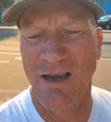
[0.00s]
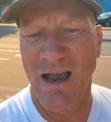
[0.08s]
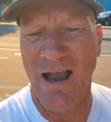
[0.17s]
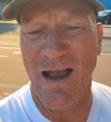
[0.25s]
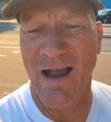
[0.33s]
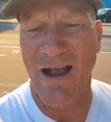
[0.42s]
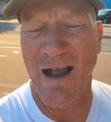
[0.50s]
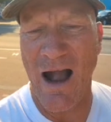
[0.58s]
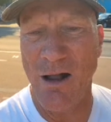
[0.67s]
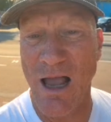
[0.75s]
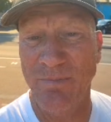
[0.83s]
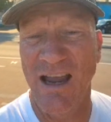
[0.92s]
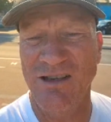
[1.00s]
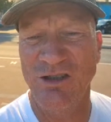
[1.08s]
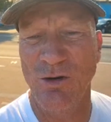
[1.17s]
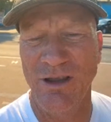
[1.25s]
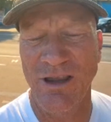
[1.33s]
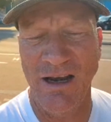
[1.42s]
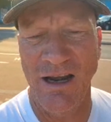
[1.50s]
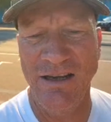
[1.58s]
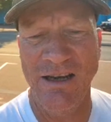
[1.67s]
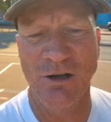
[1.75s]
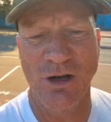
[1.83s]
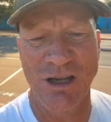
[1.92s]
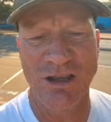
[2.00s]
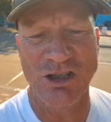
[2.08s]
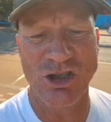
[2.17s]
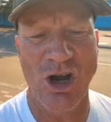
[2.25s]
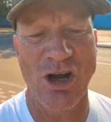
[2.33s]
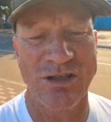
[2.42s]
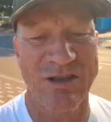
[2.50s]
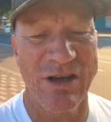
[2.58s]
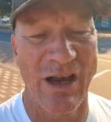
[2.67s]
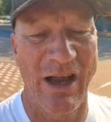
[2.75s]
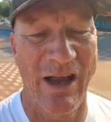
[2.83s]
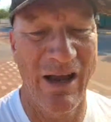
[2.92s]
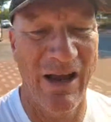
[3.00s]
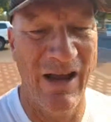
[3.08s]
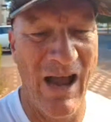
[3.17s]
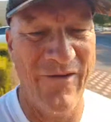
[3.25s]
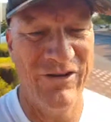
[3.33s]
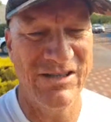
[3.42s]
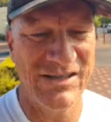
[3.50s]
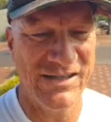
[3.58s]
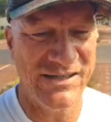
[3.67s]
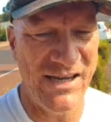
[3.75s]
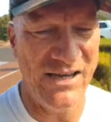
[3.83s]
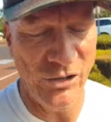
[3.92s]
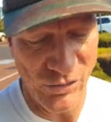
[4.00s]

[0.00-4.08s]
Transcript: I'll update you on that. I need to look at the chart. Haven't looked